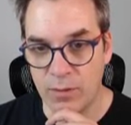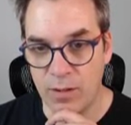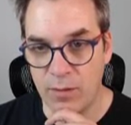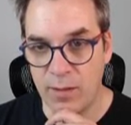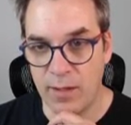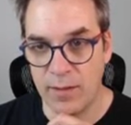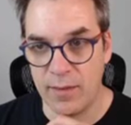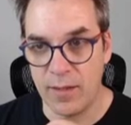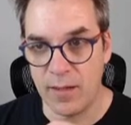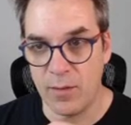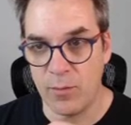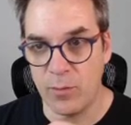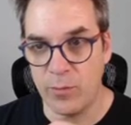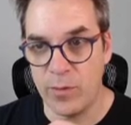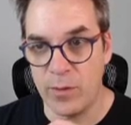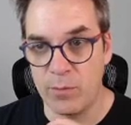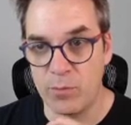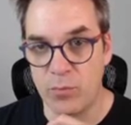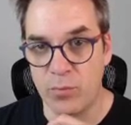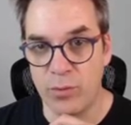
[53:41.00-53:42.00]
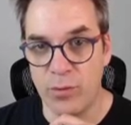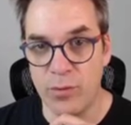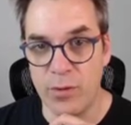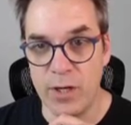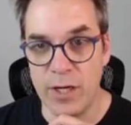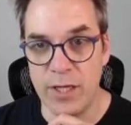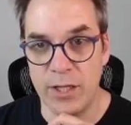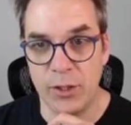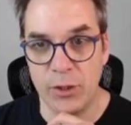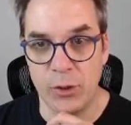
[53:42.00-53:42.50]
Oh, I think it will be
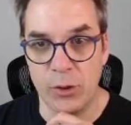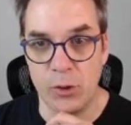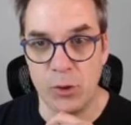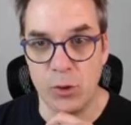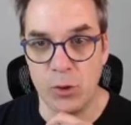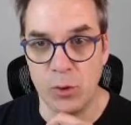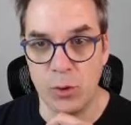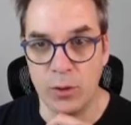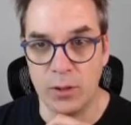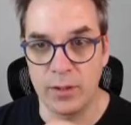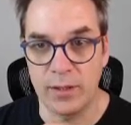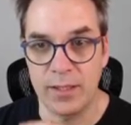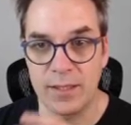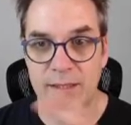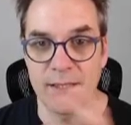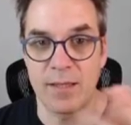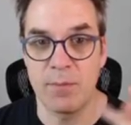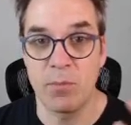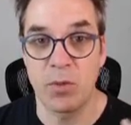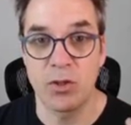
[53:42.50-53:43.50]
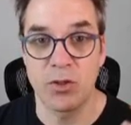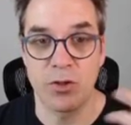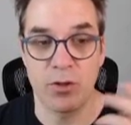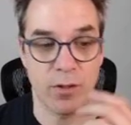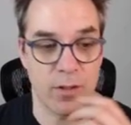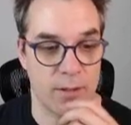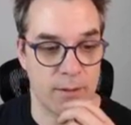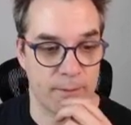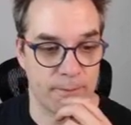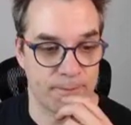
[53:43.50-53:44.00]
pretty cool. It's in
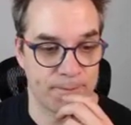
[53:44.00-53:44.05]
Montreal.